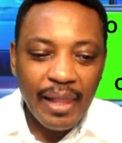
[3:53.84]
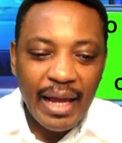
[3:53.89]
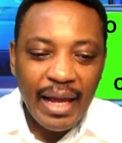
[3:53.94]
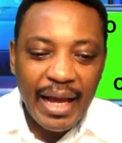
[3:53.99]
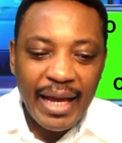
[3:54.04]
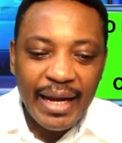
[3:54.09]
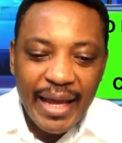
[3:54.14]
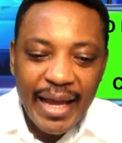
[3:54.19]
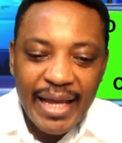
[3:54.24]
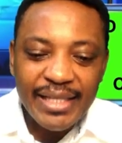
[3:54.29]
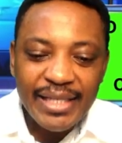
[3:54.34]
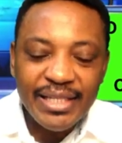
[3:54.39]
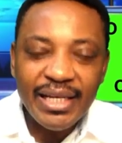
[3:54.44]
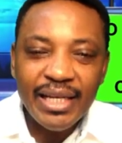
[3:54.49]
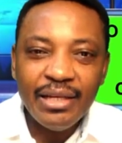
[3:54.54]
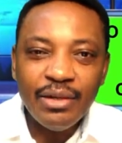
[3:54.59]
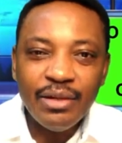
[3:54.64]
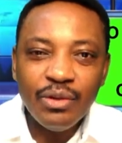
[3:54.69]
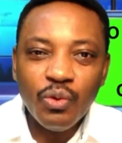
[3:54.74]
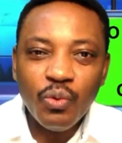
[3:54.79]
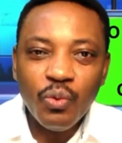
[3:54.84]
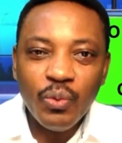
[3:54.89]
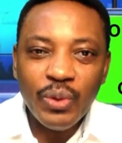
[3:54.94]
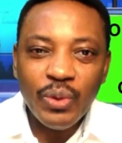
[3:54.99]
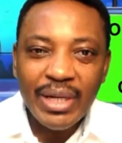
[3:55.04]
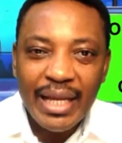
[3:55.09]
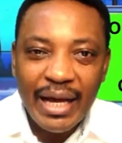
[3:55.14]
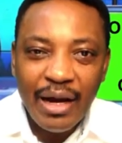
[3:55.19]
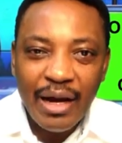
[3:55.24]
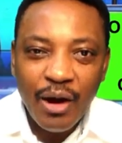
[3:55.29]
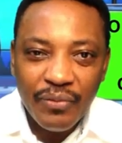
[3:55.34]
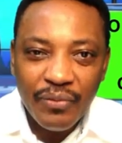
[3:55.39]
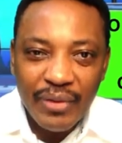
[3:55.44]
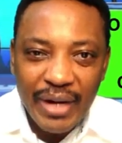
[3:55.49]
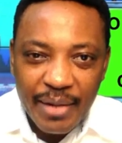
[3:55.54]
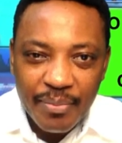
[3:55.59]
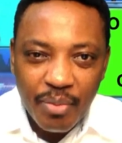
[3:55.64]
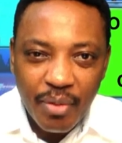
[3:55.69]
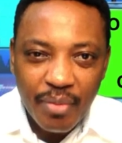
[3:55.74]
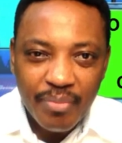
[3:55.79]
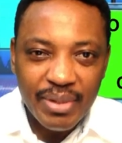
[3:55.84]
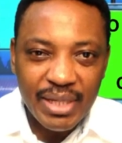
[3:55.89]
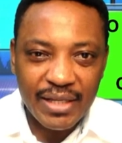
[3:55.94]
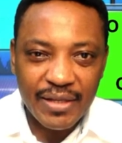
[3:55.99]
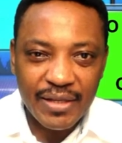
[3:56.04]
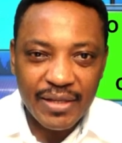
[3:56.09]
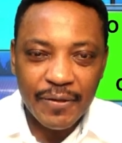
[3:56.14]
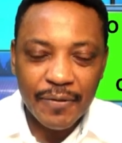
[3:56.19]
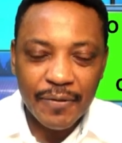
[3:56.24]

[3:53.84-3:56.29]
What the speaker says: An agent of La Republic